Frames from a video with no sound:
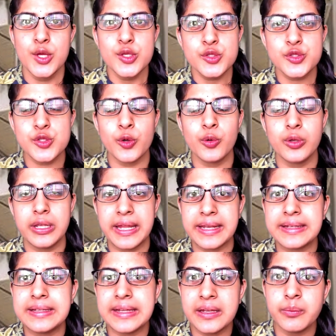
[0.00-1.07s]
So
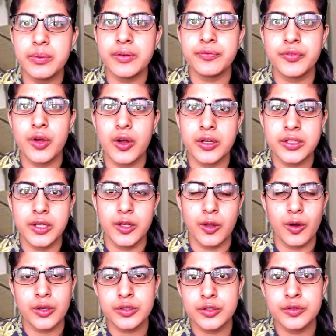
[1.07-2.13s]
lately we've got a
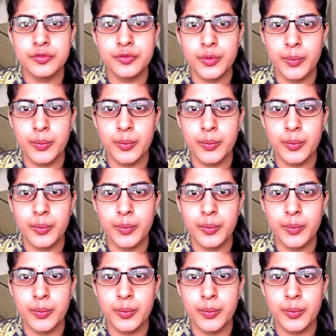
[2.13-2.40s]
lot of